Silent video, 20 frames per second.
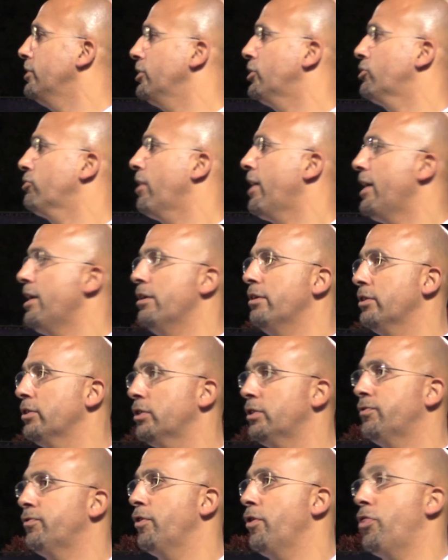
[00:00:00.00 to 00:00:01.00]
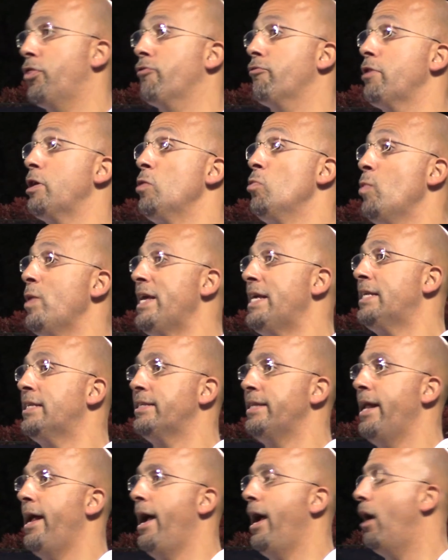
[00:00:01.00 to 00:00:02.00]
the trainers for 3 weeks
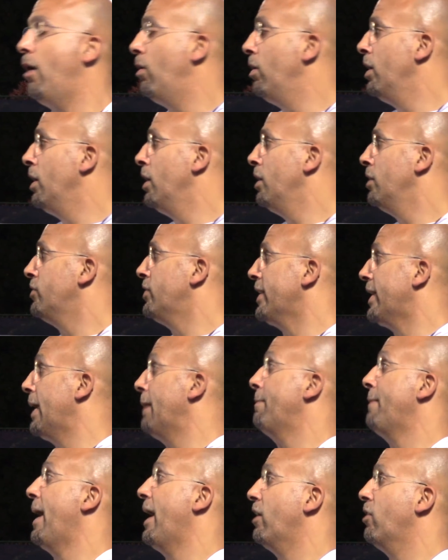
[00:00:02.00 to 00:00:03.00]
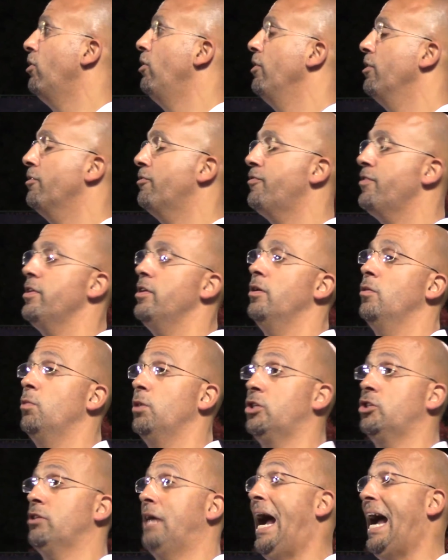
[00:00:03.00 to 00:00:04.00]
now to get back on the field,
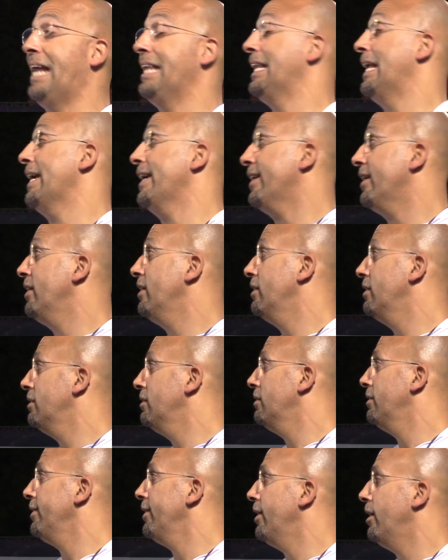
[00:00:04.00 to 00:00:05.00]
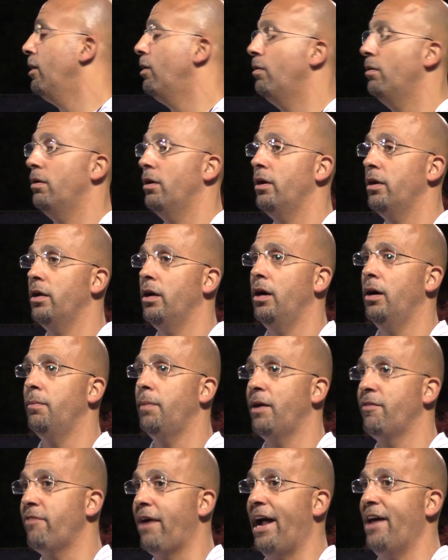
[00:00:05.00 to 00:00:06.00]
which I like.
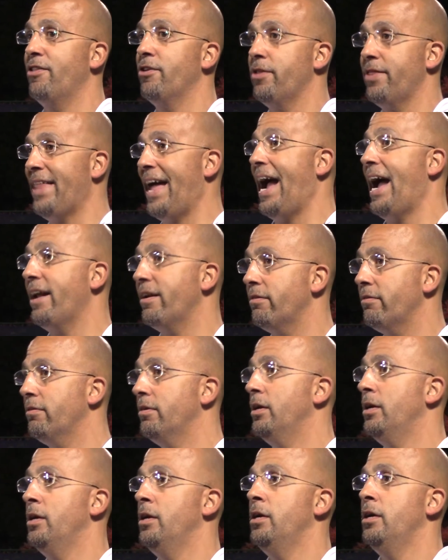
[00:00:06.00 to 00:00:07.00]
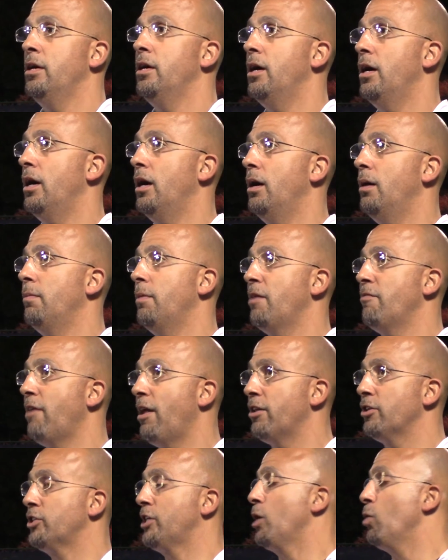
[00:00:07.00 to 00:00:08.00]
I'd rather that. I'd
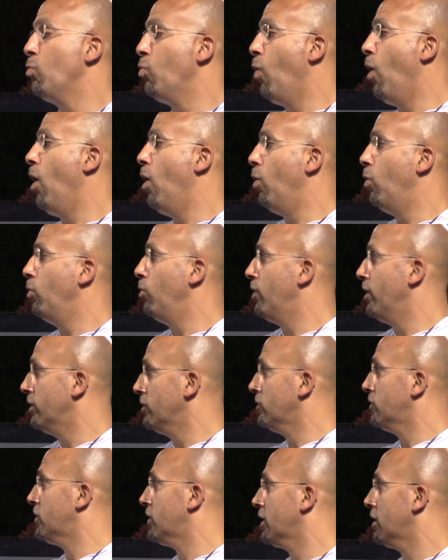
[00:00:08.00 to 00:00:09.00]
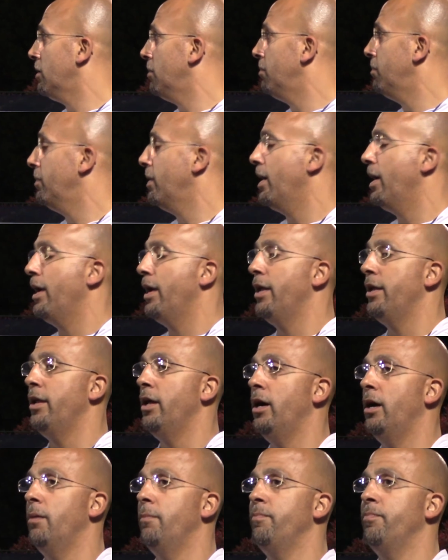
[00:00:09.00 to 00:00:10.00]
rather say whoa than silly.
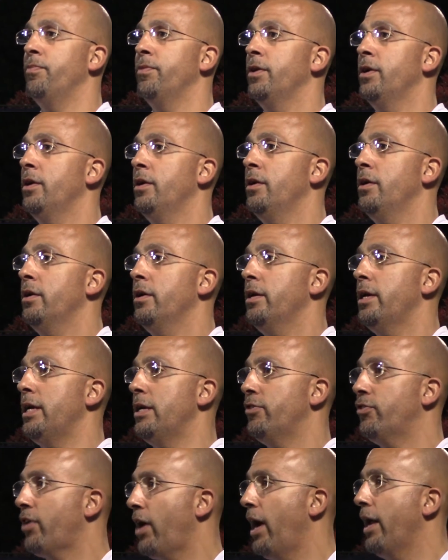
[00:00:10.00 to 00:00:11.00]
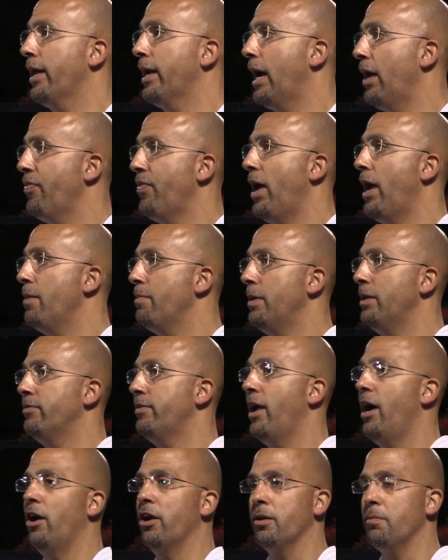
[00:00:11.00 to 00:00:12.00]
And he's kind of got that
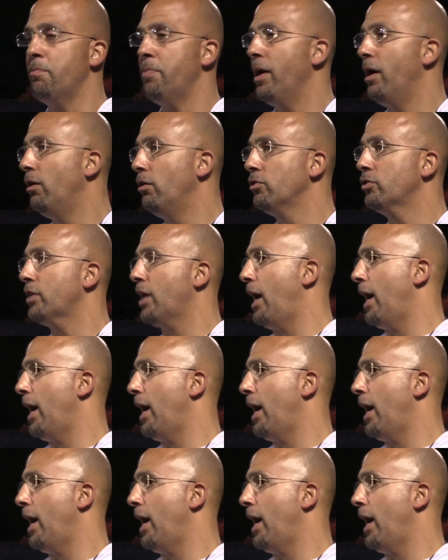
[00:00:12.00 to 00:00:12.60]
mentality. Bell's